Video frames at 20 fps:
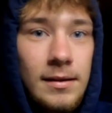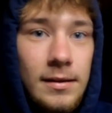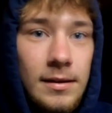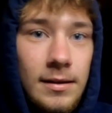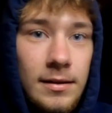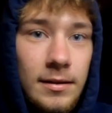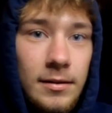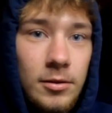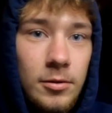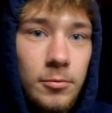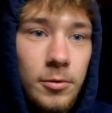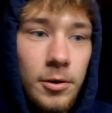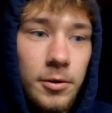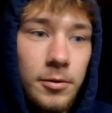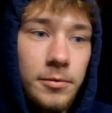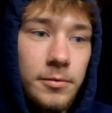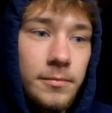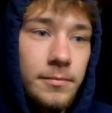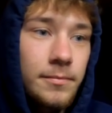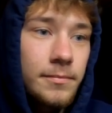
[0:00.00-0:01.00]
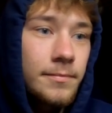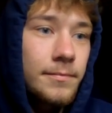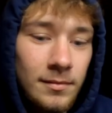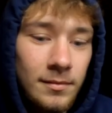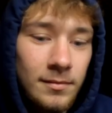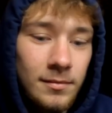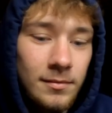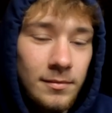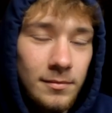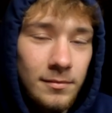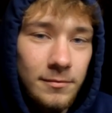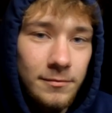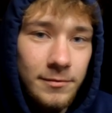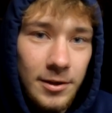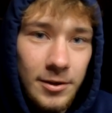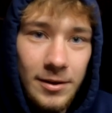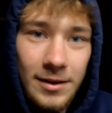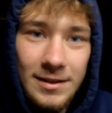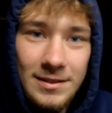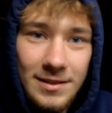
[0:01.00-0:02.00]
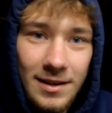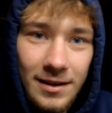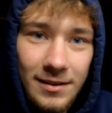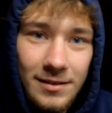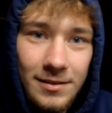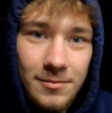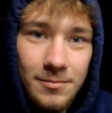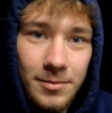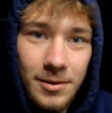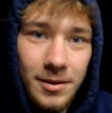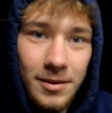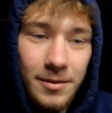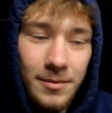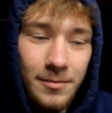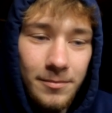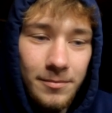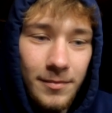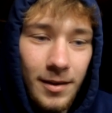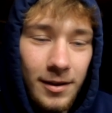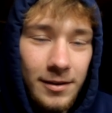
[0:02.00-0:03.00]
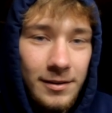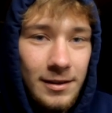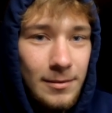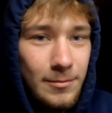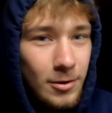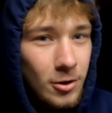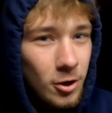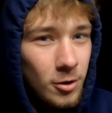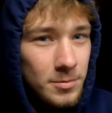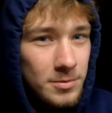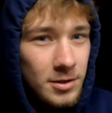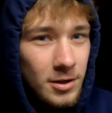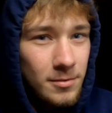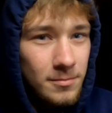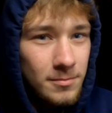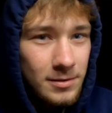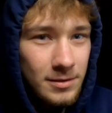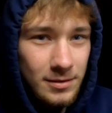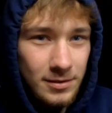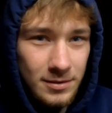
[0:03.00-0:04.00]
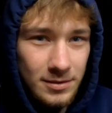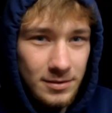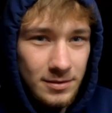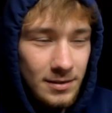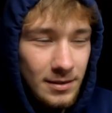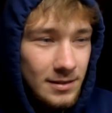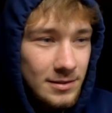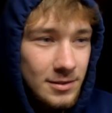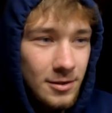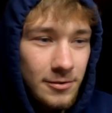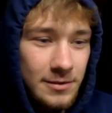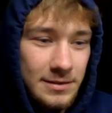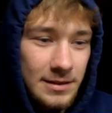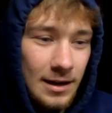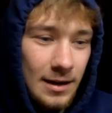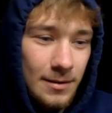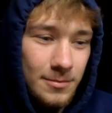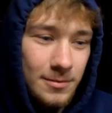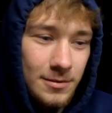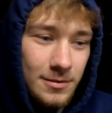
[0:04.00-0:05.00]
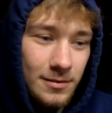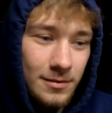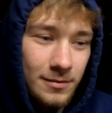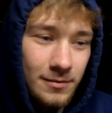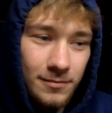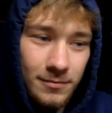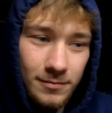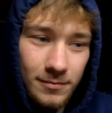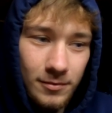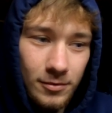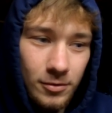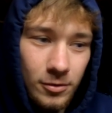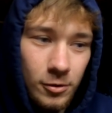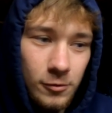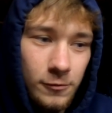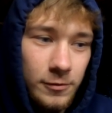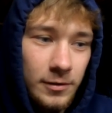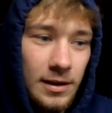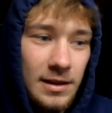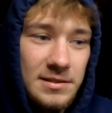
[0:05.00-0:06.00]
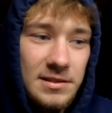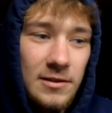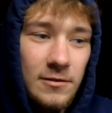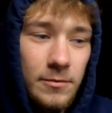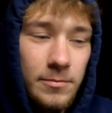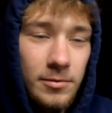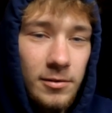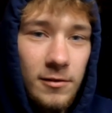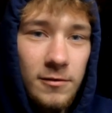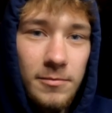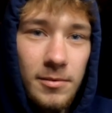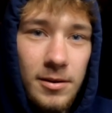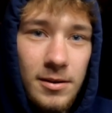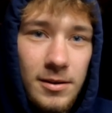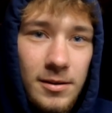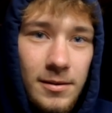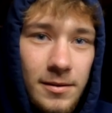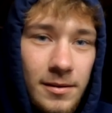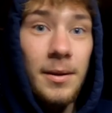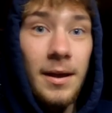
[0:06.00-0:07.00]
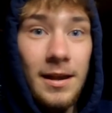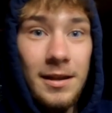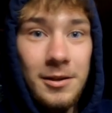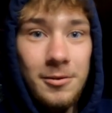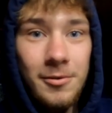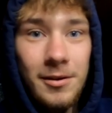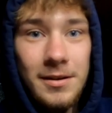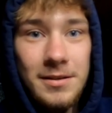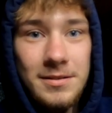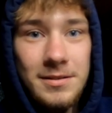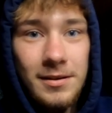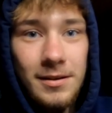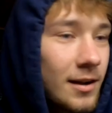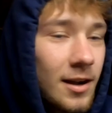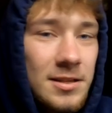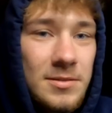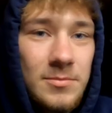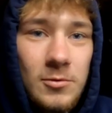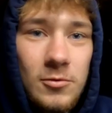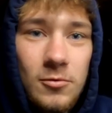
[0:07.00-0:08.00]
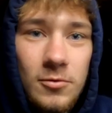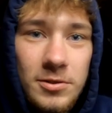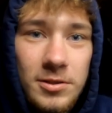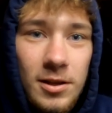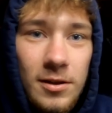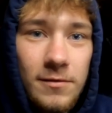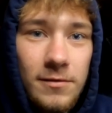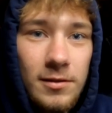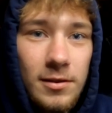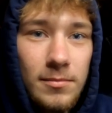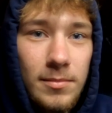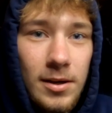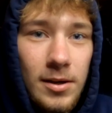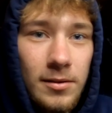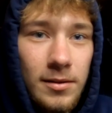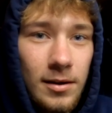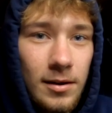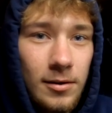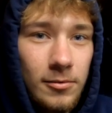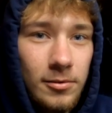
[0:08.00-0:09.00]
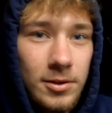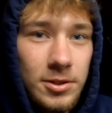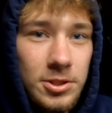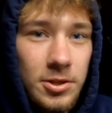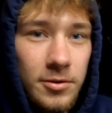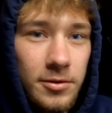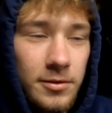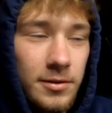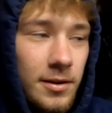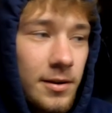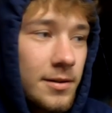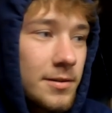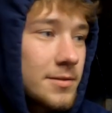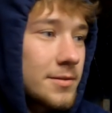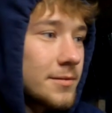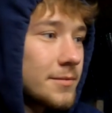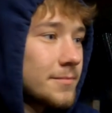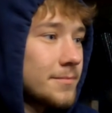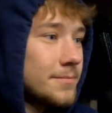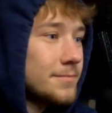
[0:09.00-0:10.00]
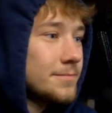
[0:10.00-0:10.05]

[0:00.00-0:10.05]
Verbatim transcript: hitting the road. Very excited, but I'm not gonna get my hopes up because things always happen. Hopefully I save up enough money. But anyways, I got some cool stuff in the mail that I wanna show you guys.